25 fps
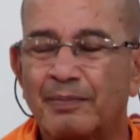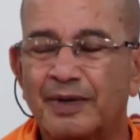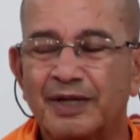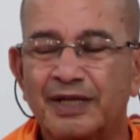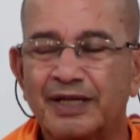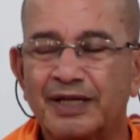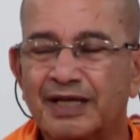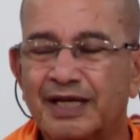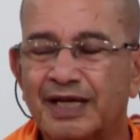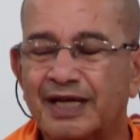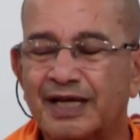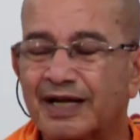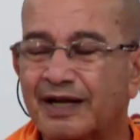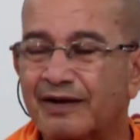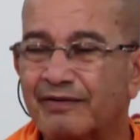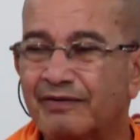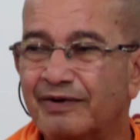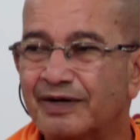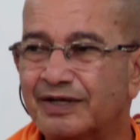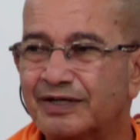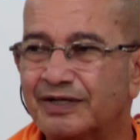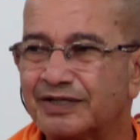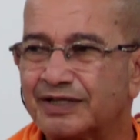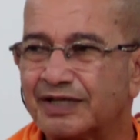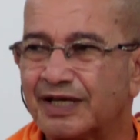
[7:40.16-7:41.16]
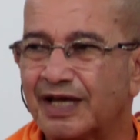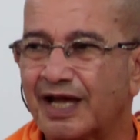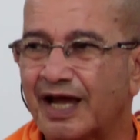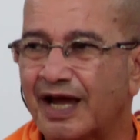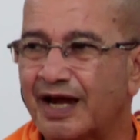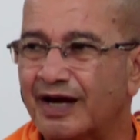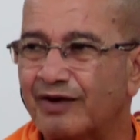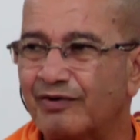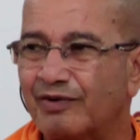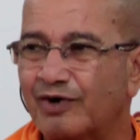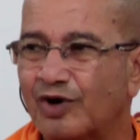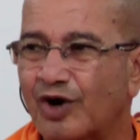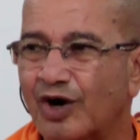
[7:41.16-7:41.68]
can never say, I
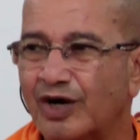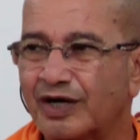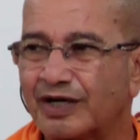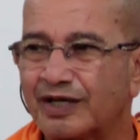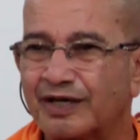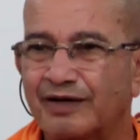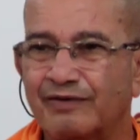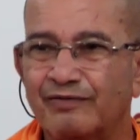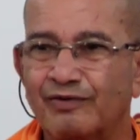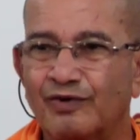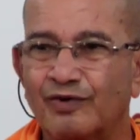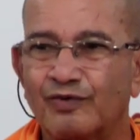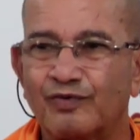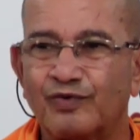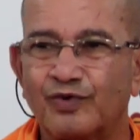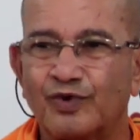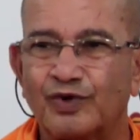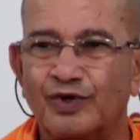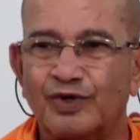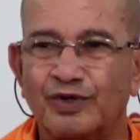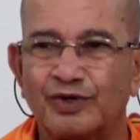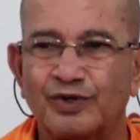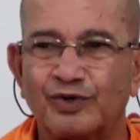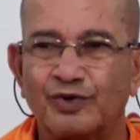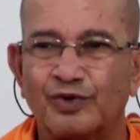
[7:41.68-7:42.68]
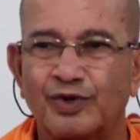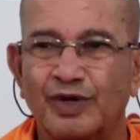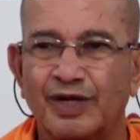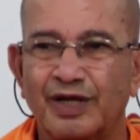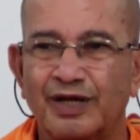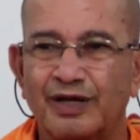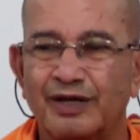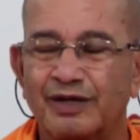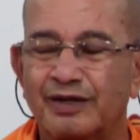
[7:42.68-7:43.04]
will not give you food today.